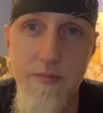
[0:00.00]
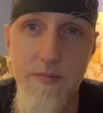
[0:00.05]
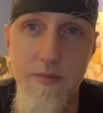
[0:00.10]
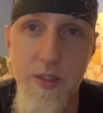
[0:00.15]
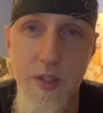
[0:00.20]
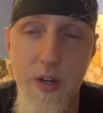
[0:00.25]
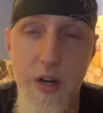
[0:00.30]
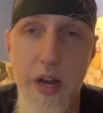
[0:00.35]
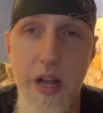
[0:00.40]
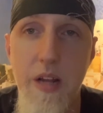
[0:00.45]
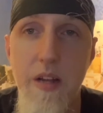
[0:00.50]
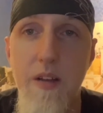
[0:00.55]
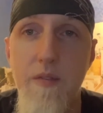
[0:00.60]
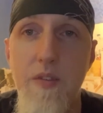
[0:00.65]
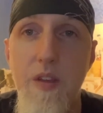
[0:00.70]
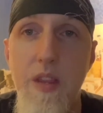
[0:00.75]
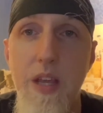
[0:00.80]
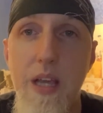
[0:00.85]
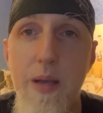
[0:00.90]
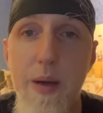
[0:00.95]
All right.
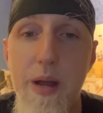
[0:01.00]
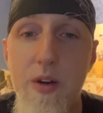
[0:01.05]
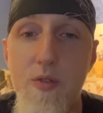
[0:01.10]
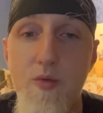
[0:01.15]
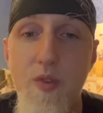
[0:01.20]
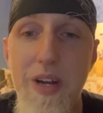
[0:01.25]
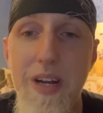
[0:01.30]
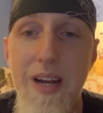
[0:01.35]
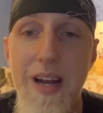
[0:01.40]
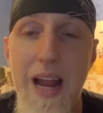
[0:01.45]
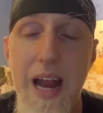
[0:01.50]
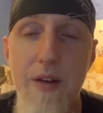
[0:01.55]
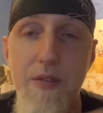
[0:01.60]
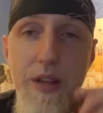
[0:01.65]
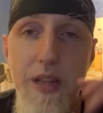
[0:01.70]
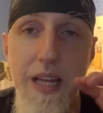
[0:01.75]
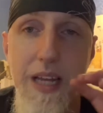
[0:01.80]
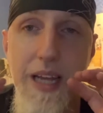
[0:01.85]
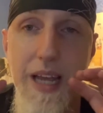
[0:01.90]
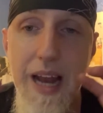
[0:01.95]
If you think about arena and
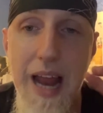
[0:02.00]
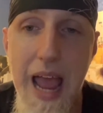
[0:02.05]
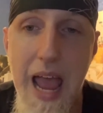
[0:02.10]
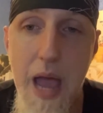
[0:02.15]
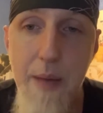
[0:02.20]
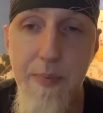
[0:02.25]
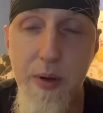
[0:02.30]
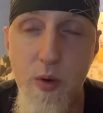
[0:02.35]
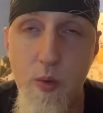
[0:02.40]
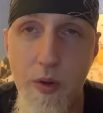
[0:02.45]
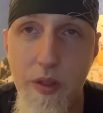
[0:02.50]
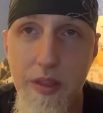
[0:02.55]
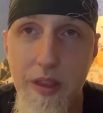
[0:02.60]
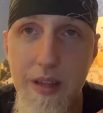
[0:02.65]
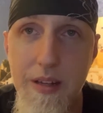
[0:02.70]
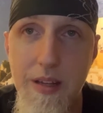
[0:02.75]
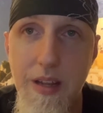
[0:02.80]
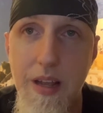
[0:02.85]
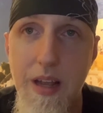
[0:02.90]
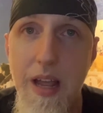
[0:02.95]
everything that can happen
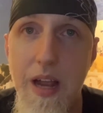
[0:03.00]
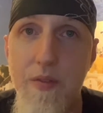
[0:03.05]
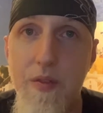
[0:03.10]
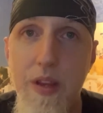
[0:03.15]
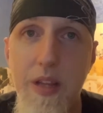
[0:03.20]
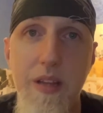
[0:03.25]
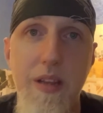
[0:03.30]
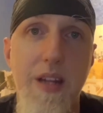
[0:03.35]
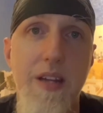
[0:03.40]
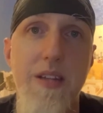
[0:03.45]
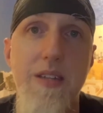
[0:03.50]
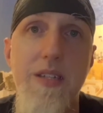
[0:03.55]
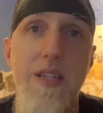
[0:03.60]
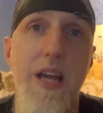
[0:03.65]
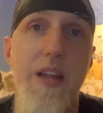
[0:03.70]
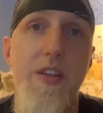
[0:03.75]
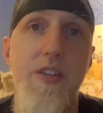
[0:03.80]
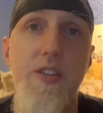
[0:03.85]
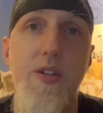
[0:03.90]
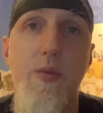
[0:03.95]
within everything that's
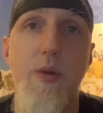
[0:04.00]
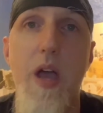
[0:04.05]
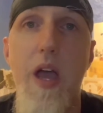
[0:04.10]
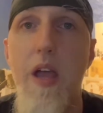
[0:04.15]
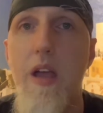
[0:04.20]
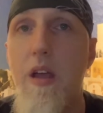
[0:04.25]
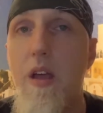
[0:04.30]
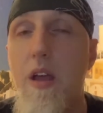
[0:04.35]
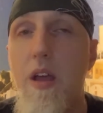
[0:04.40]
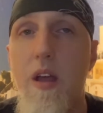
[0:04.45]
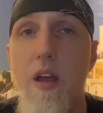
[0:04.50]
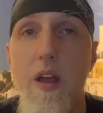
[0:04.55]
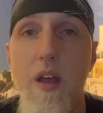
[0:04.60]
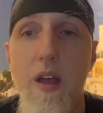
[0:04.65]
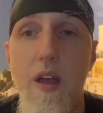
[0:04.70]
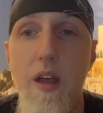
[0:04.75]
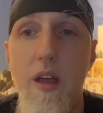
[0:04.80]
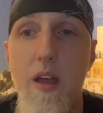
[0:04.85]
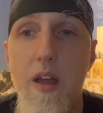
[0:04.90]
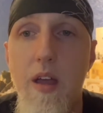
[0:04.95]
inside this, okay?
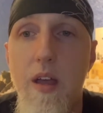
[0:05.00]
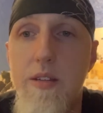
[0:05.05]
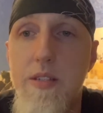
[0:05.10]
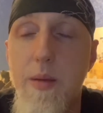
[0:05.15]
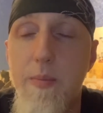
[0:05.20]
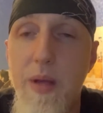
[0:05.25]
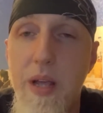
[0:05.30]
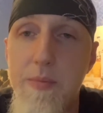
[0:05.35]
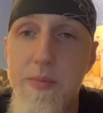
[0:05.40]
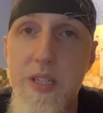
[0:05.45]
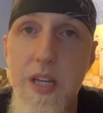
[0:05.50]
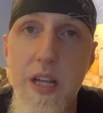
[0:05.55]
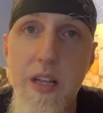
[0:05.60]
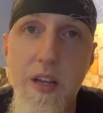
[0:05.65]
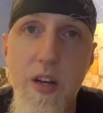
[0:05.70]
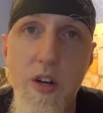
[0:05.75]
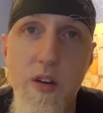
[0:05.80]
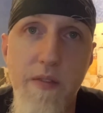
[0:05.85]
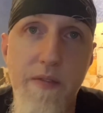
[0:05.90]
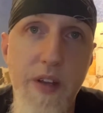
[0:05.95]
Something I'm seeing
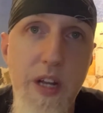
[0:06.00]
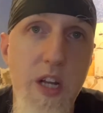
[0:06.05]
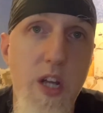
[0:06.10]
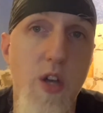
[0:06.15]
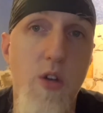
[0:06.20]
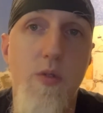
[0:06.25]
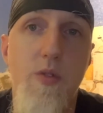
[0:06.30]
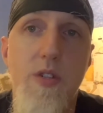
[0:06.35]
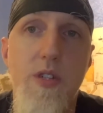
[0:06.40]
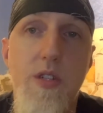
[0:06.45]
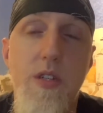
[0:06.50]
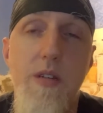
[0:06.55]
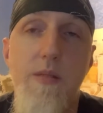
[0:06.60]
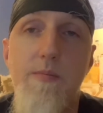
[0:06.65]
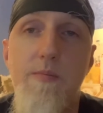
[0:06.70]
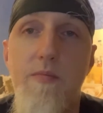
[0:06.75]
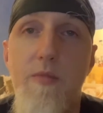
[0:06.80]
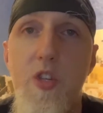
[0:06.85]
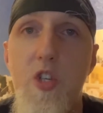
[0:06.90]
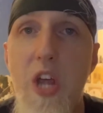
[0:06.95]
here, videos,
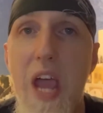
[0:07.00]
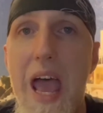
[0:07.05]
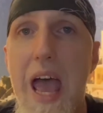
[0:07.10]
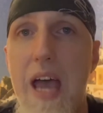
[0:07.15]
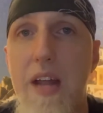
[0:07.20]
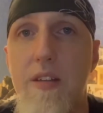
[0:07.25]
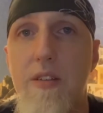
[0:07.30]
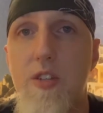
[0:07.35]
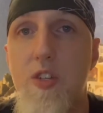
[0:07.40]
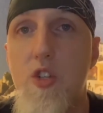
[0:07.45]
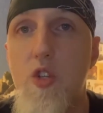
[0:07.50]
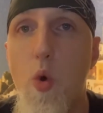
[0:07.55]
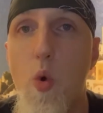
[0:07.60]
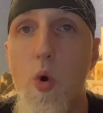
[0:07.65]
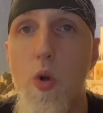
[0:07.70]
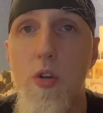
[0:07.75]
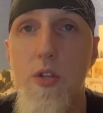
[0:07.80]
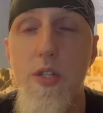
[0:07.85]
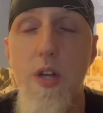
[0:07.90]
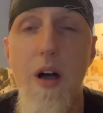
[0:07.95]
chat,
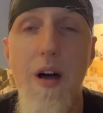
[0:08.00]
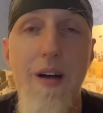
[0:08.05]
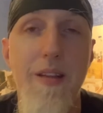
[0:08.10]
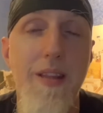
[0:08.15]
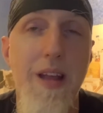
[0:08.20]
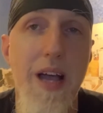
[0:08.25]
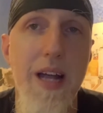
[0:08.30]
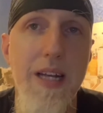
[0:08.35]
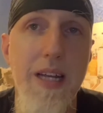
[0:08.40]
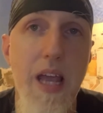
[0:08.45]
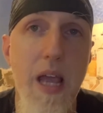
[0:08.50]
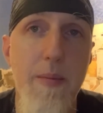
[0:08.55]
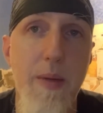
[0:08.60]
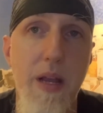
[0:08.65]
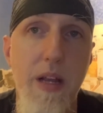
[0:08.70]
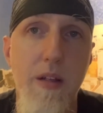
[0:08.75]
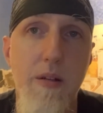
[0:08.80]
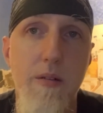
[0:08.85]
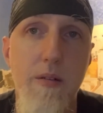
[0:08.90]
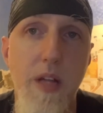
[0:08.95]
stores, online
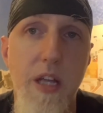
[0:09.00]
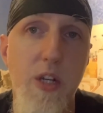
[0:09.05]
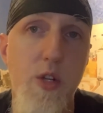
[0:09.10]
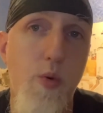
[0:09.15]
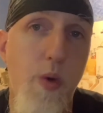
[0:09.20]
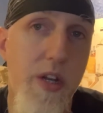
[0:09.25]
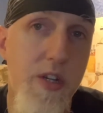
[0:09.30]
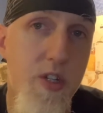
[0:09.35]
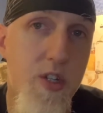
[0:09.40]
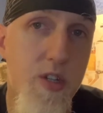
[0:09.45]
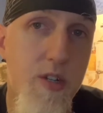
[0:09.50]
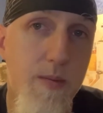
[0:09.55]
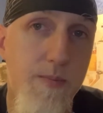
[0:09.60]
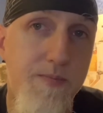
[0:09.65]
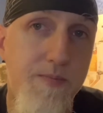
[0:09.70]
gaming, like Twitch,